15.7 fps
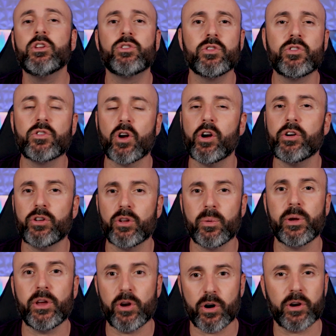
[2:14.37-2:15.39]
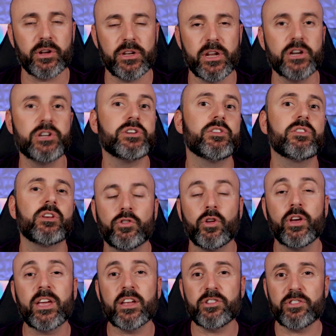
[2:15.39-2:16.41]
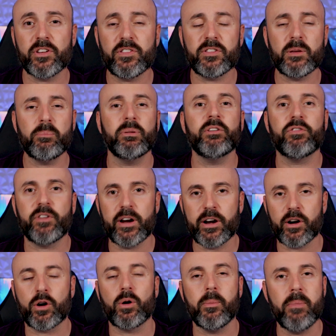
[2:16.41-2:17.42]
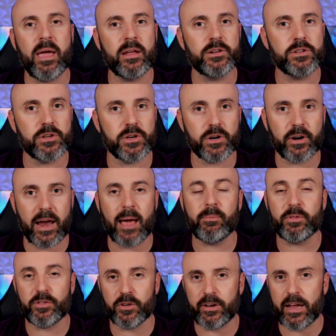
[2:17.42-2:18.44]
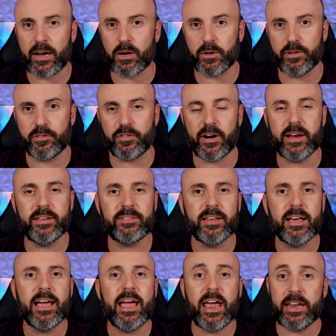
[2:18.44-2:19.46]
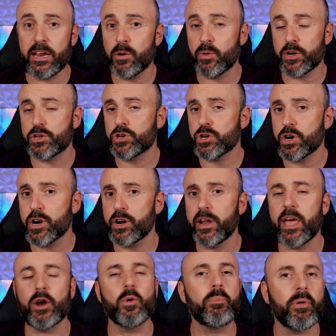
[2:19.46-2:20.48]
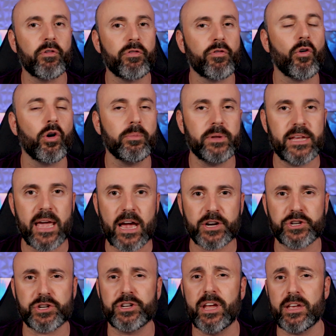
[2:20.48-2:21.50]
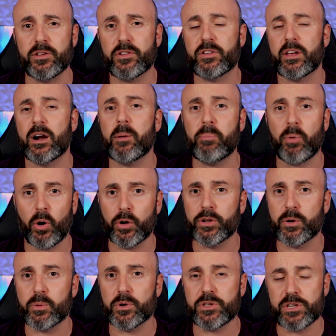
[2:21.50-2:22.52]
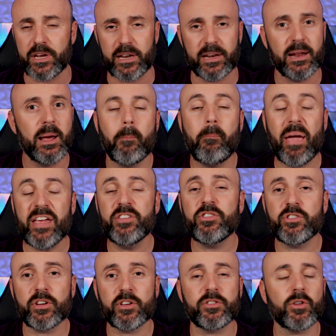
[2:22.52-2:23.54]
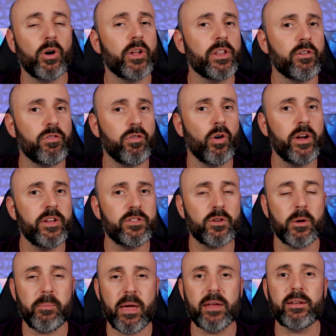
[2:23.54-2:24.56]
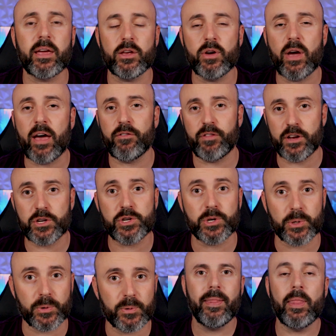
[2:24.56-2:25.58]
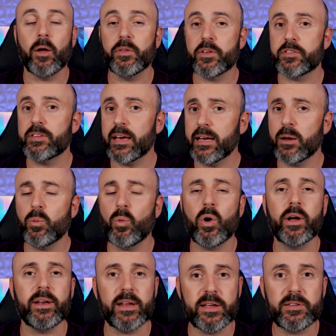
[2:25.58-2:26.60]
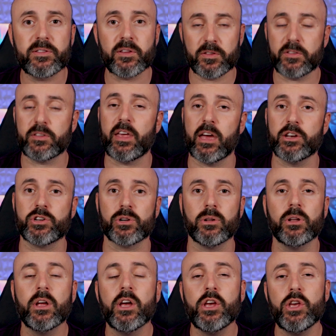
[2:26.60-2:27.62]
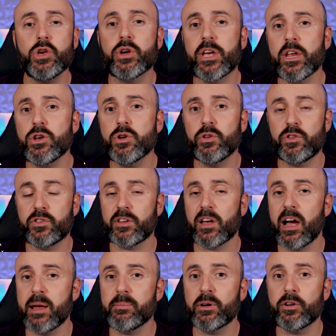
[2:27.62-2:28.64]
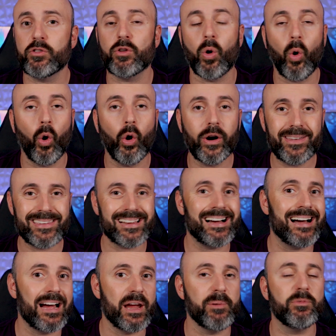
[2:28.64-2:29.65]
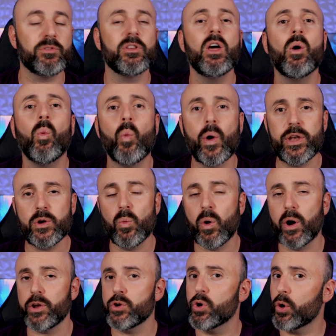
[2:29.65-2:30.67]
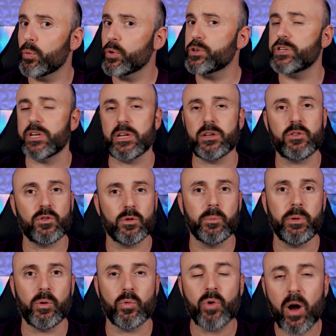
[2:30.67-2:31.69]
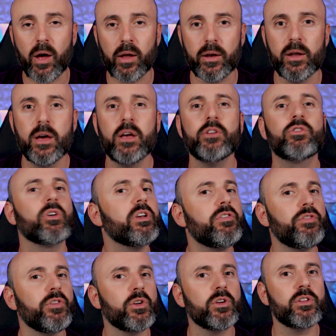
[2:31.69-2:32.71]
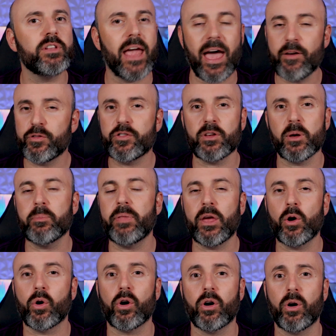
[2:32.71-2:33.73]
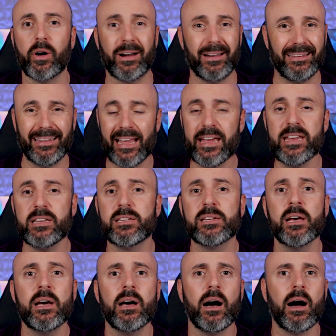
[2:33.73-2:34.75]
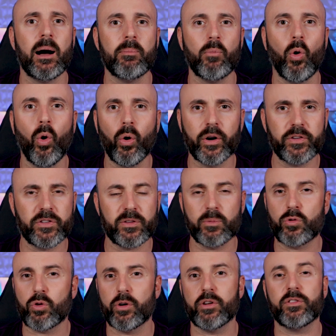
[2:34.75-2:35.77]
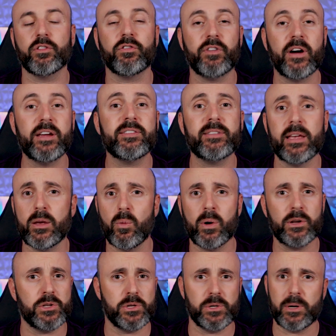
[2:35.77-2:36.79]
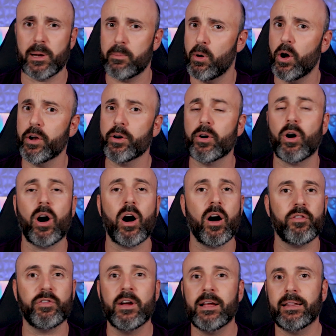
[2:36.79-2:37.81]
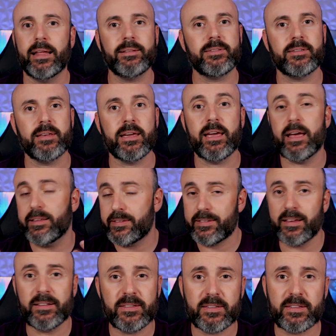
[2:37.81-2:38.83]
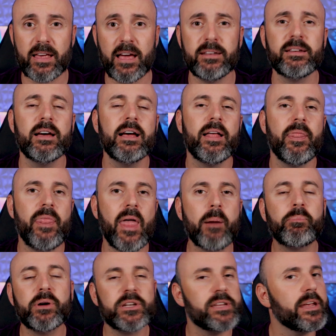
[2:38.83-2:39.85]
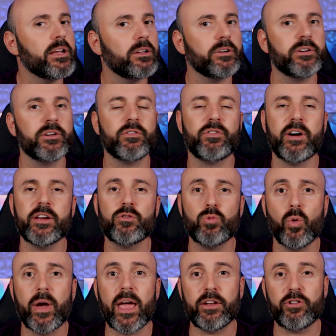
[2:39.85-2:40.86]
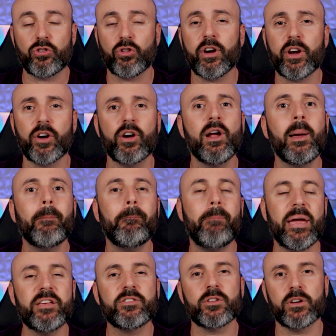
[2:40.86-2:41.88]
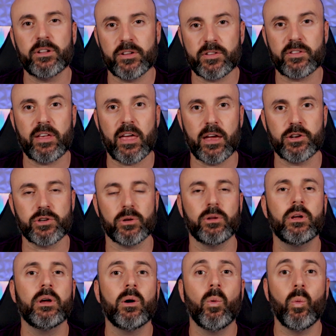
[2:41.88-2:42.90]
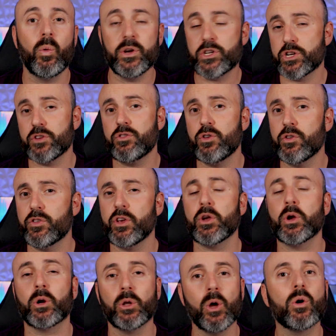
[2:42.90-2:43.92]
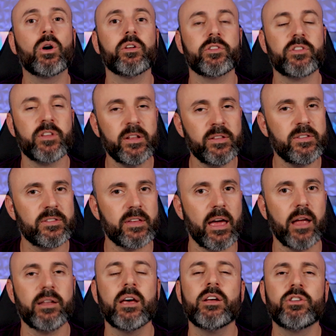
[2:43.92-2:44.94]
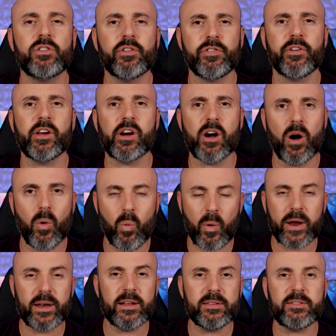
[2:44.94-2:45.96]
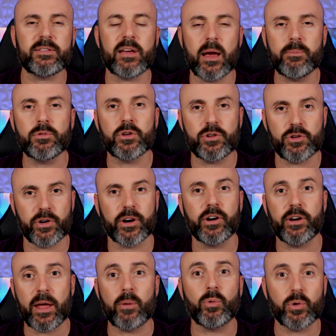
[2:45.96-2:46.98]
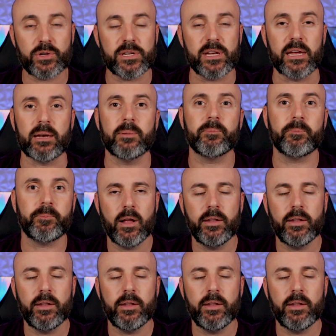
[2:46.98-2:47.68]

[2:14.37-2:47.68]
to start doing your conditions. So you can just simply fire a command to your Amazon Echo device, and in return, it'll perform the action that you set up on the routine based just on the voice command that you have issued. Now, the second one is schedule. You can use timers or times when you want your routines to be run. So if you have something or a light or some sort of device that you want to come on or off, let's say at sunset, that particular device will get triggered based on the schedule, which is using your local sunset to figure out when it's time to trigger that routine.